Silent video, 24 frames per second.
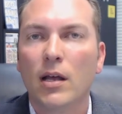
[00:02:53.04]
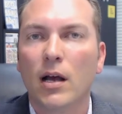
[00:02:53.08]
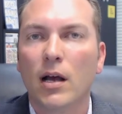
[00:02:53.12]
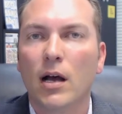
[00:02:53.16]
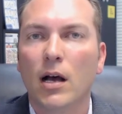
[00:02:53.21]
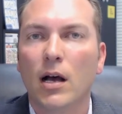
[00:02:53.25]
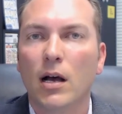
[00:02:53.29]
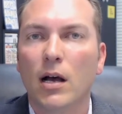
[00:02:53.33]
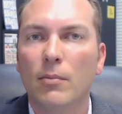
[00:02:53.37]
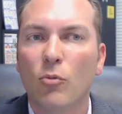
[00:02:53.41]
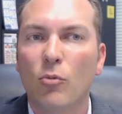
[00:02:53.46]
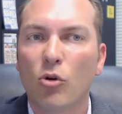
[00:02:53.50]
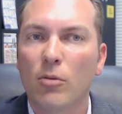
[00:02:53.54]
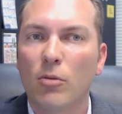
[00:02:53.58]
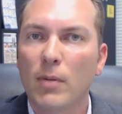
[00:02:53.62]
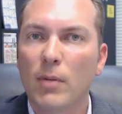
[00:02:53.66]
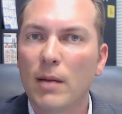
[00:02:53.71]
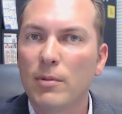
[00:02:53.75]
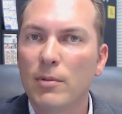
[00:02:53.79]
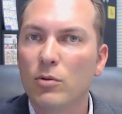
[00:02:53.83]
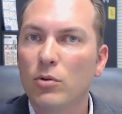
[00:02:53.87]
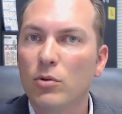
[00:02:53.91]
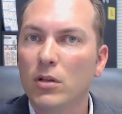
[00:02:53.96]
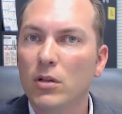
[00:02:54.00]
Or it
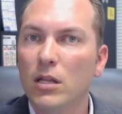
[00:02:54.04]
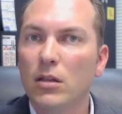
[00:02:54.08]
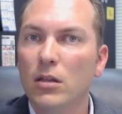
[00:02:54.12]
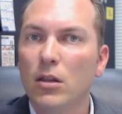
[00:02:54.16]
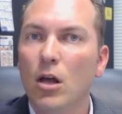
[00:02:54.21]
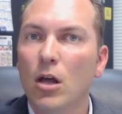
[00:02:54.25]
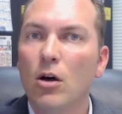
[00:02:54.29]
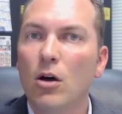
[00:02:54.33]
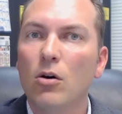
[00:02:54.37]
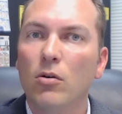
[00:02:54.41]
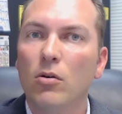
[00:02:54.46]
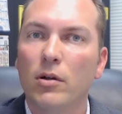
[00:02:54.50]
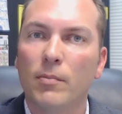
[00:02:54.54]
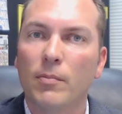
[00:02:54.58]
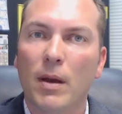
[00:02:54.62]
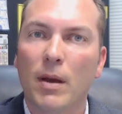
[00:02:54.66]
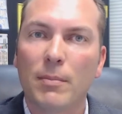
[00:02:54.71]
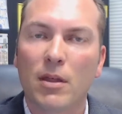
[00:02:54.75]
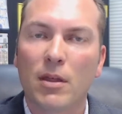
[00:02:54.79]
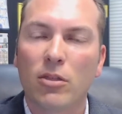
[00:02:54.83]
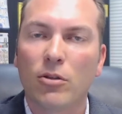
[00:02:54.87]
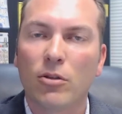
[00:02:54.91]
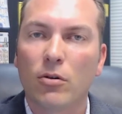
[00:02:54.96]
might be really low. It might be